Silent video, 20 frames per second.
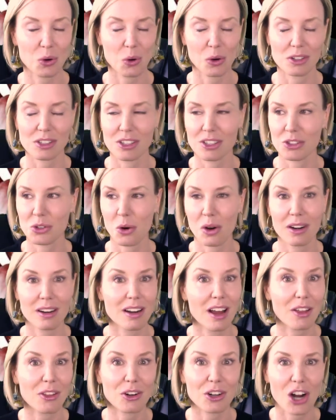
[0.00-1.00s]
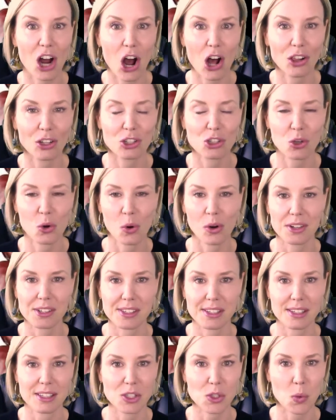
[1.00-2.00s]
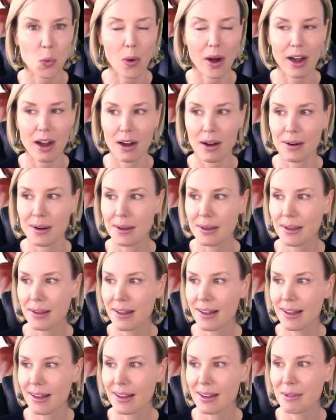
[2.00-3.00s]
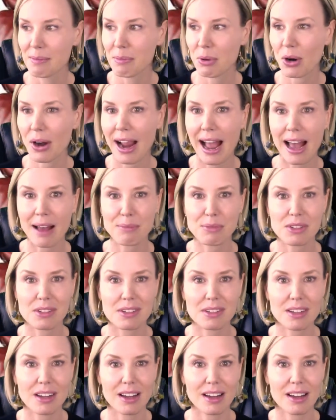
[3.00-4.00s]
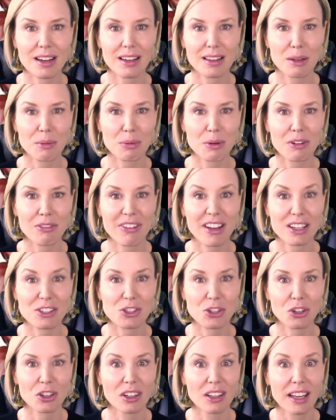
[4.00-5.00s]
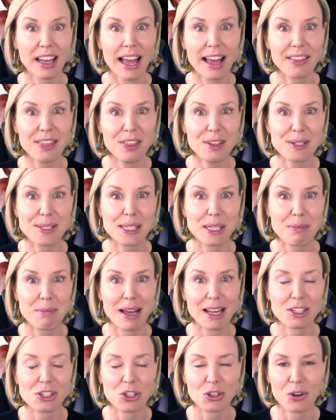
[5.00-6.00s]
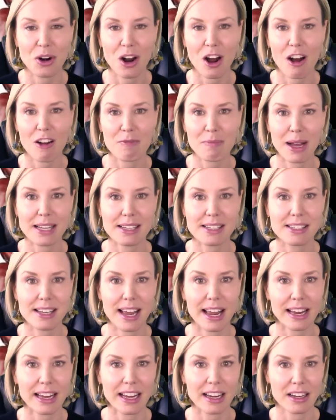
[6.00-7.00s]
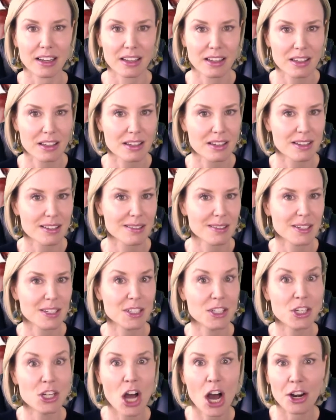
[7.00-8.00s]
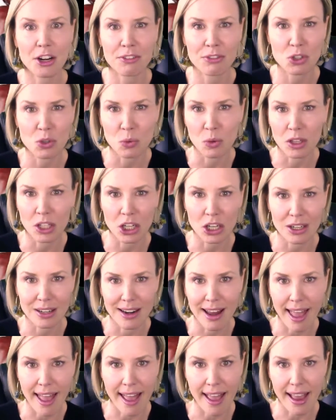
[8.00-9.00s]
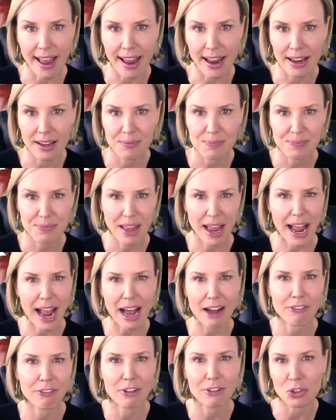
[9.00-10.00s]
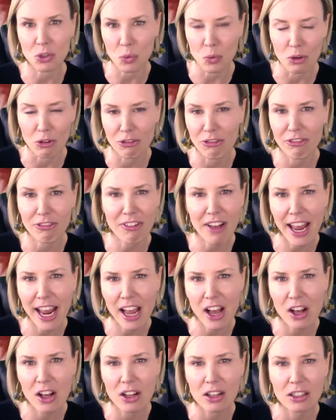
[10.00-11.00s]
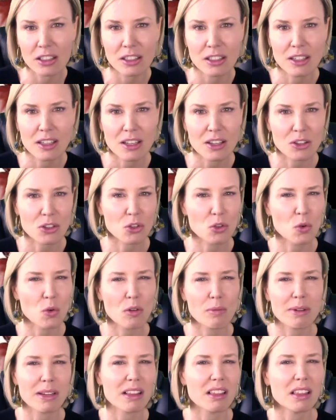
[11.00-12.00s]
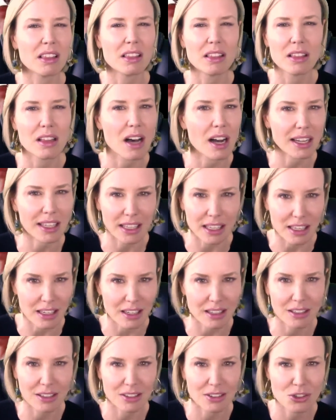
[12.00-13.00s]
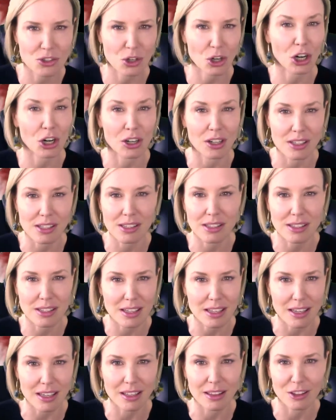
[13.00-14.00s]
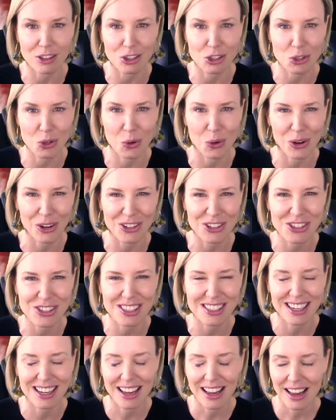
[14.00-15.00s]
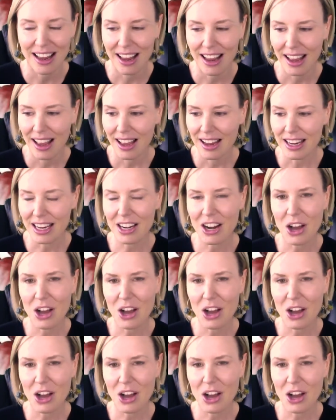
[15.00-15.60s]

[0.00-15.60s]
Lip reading: courses or in other college courses where perhaps the professor led the semester off by saying, none of you will earn an A. Half of you will fail. You will be lucky to earn a C in this course. You